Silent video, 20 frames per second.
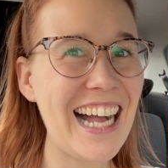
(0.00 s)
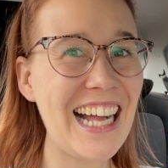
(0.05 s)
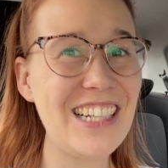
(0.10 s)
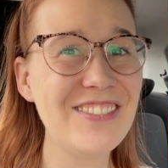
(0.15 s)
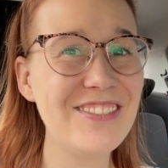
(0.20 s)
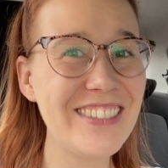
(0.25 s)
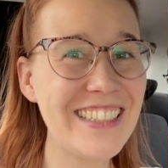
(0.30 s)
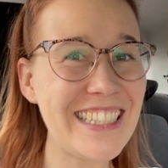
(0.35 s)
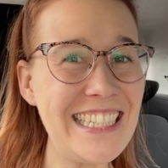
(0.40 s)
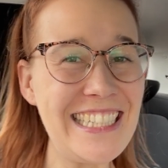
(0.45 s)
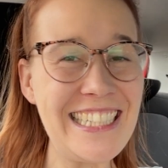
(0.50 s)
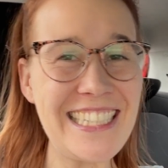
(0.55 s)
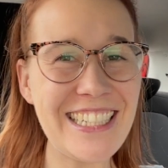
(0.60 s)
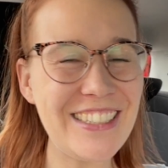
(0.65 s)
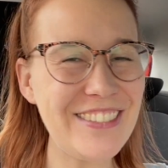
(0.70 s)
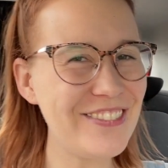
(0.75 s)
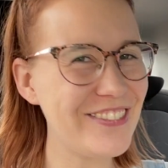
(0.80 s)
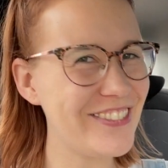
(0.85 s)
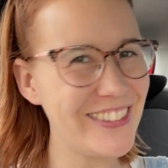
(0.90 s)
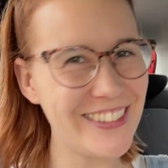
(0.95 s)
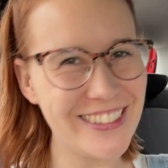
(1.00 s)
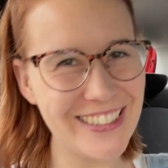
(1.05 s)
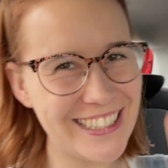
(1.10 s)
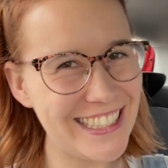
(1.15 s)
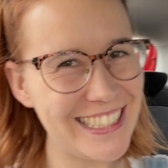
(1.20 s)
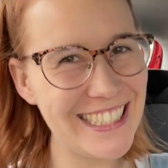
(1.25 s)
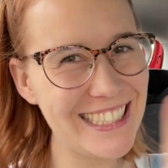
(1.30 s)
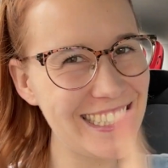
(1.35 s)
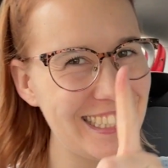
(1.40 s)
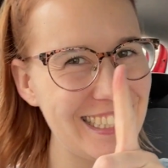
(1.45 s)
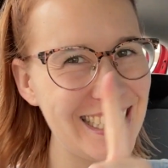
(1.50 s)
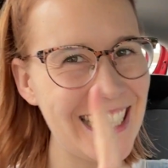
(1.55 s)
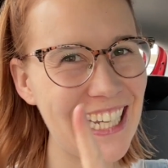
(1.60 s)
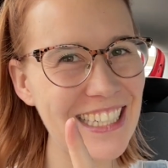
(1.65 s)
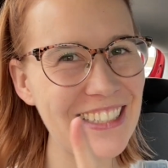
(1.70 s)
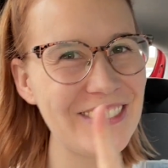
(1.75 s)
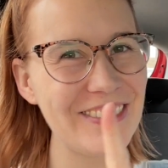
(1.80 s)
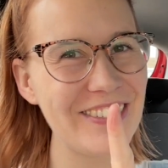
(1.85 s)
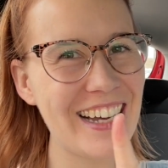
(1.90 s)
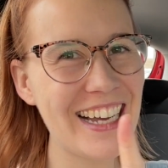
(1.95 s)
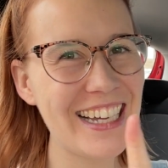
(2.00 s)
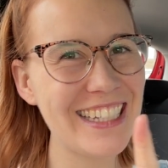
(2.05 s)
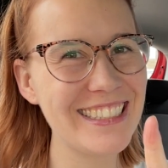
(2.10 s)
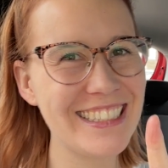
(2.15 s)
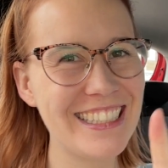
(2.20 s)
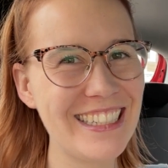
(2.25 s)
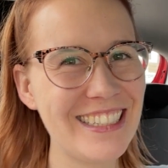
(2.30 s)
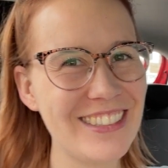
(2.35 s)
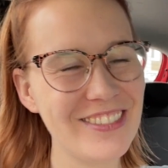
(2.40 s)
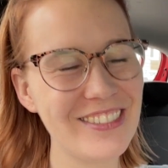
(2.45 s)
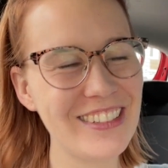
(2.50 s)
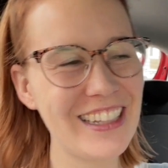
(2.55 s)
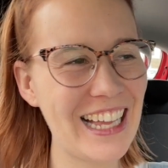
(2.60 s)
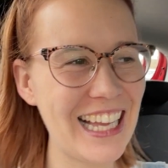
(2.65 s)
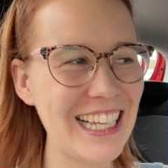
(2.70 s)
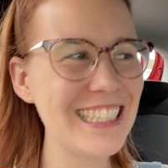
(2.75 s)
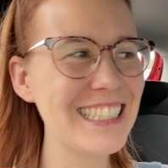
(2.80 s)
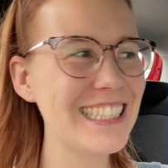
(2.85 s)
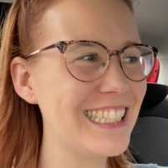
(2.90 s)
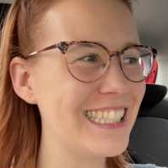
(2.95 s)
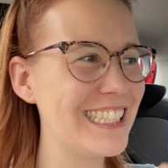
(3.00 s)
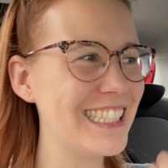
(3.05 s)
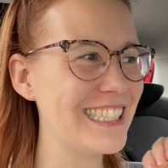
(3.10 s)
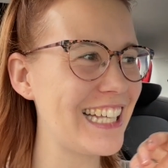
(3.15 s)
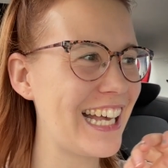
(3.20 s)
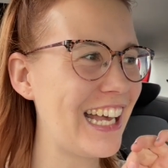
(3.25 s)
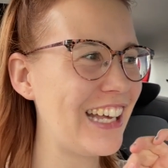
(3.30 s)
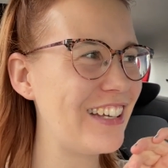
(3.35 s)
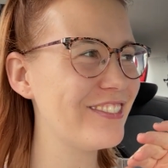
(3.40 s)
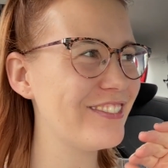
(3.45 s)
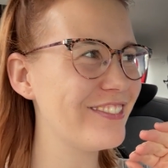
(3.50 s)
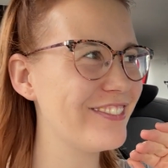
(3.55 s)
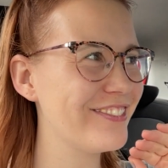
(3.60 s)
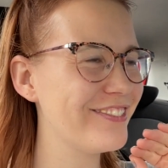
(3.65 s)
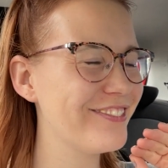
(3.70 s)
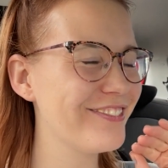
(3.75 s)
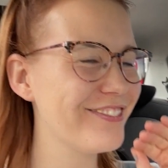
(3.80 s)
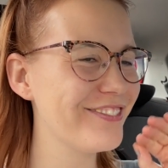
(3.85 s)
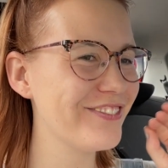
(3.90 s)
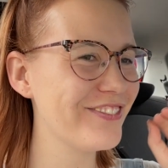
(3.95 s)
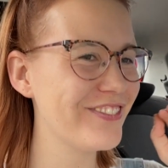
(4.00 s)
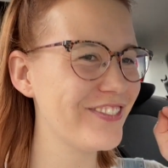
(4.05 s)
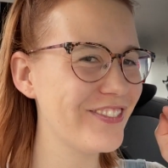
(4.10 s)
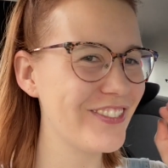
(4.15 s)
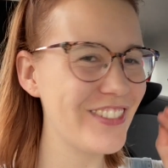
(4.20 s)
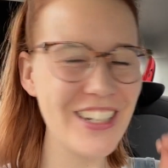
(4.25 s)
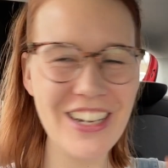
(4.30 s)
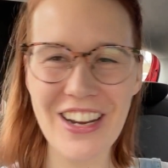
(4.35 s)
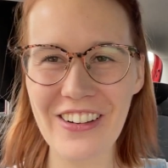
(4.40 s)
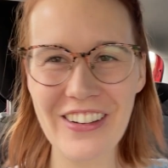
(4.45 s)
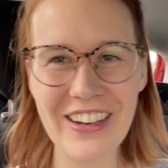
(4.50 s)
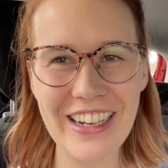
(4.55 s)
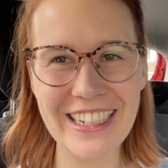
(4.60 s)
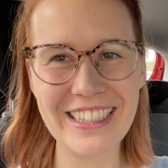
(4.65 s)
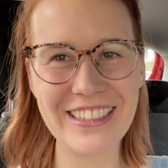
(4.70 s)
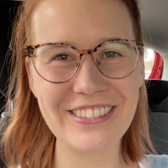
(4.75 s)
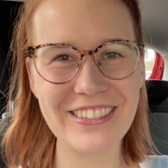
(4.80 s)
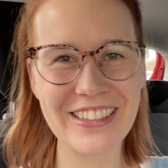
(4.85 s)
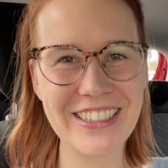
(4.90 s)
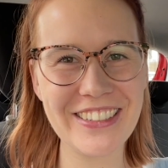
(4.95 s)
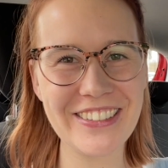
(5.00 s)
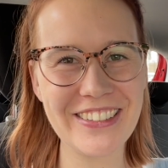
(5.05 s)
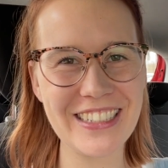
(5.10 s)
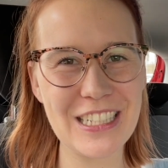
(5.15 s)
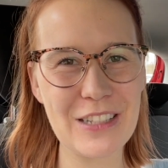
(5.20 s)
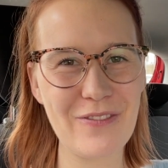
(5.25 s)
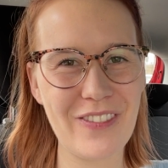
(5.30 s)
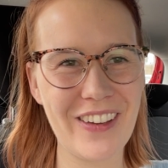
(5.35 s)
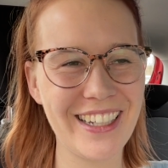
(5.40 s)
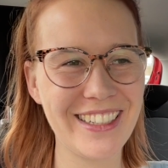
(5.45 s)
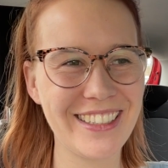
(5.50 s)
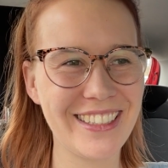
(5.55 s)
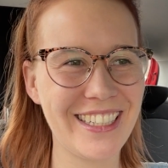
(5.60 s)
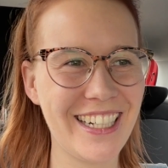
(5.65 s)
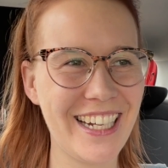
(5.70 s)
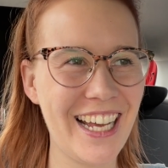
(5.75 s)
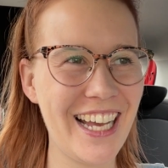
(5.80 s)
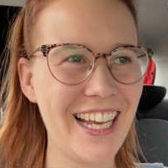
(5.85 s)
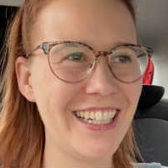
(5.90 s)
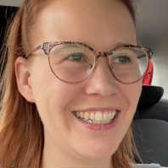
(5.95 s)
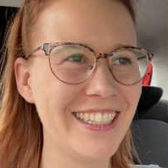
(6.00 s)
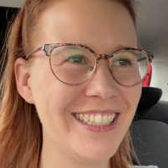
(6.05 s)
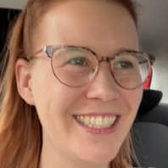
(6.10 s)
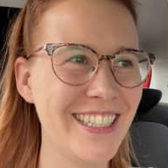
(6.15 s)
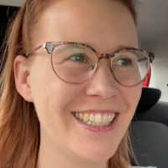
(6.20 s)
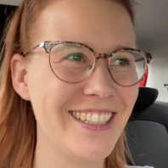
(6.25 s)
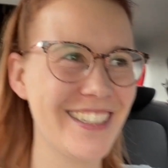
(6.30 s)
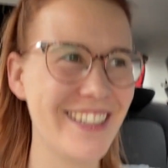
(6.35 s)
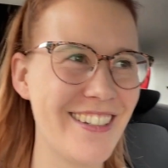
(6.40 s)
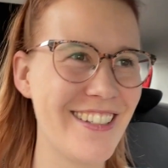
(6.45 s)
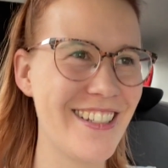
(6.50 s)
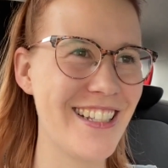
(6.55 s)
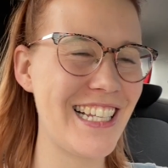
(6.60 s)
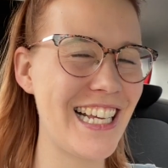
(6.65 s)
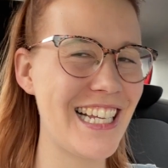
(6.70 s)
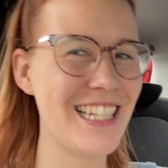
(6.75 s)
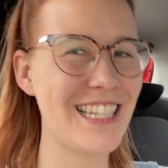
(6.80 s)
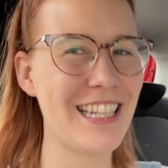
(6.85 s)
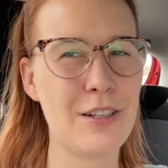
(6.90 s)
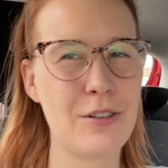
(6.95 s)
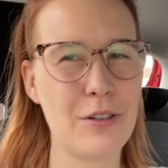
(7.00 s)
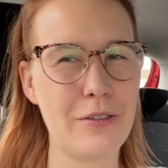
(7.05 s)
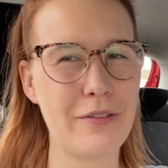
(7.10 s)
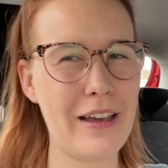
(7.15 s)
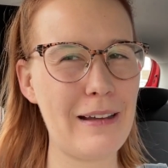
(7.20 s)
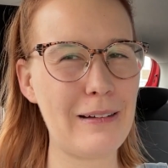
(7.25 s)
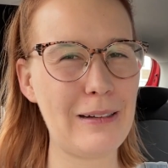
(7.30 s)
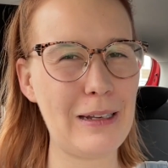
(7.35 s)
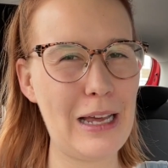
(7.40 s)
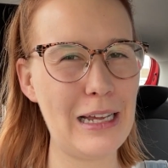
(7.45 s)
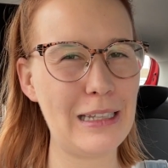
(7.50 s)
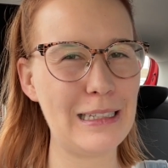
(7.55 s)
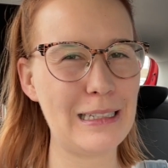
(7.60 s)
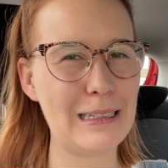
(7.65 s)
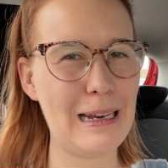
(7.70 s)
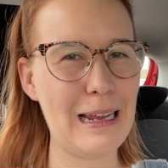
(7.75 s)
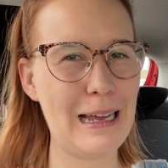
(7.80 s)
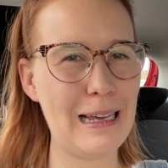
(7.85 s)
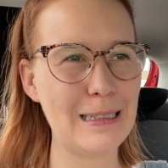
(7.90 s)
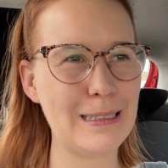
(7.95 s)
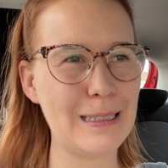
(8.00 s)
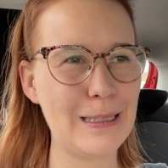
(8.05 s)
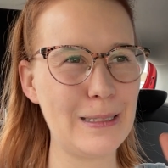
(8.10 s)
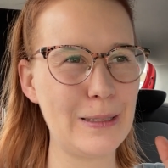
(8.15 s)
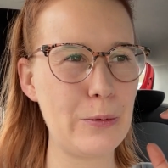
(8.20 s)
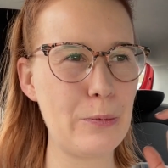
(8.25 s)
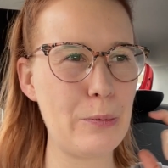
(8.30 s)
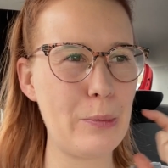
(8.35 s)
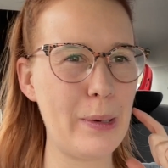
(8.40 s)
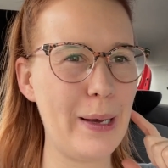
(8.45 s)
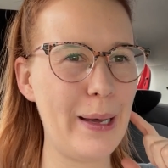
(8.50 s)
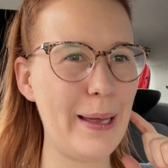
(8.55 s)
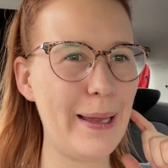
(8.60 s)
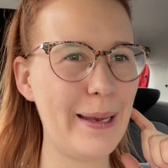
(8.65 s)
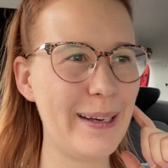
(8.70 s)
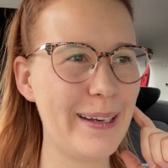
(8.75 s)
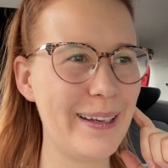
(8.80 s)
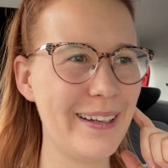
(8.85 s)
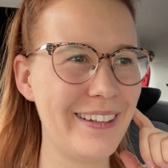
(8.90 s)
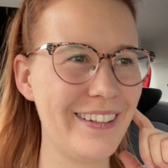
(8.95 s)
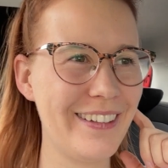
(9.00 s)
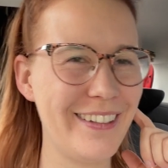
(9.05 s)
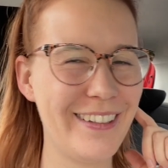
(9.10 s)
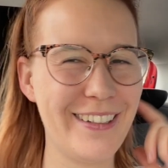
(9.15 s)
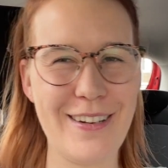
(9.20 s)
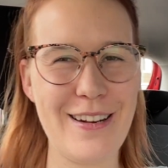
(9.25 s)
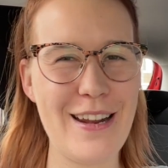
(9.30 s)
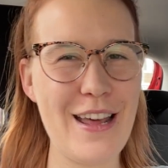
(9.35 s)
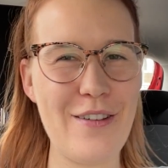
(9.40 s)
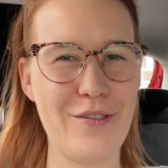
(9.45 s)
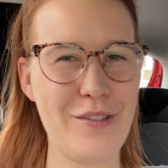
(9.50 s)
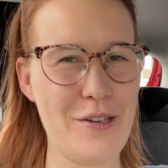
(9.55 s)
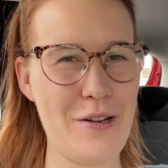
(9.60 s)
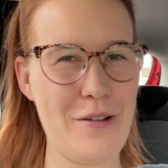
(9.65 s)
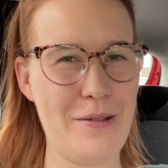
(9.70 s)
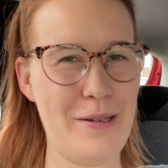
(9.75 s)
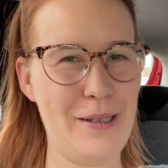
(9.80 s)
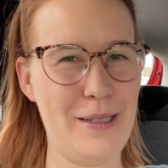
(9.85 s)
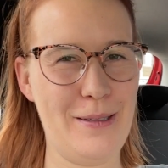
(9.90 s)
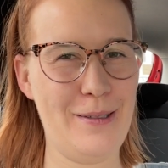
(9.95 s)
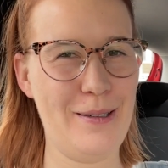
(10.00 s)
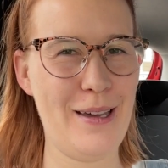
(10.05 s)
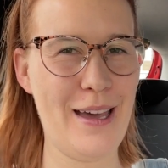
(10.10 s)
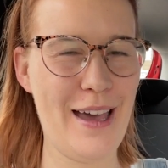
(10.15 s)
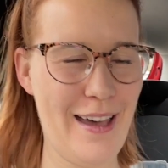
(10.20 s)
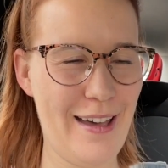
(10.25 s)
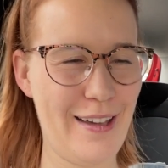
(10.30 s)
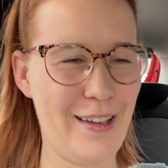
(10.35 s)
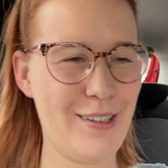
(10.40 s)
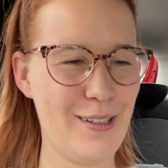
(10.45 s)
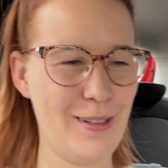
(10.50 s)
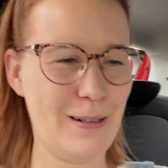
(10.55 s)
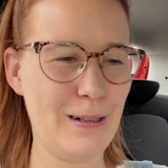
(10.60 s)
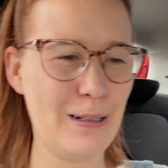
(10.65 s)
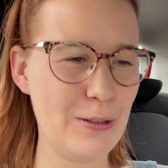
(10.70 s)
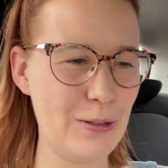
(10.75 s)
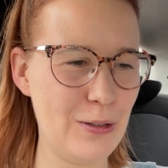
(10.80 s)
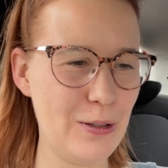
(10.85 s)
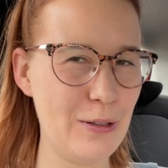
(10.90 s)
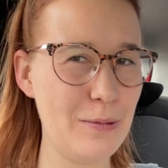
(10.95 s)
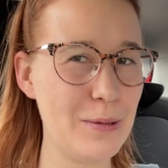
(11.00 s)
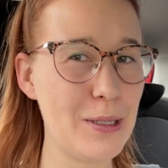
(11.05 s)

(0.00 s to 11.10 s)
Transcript: I'm here for day one of classes. I have no idea what to expect today, because yes, they sort of outline the classes, but you never know until you actually do them.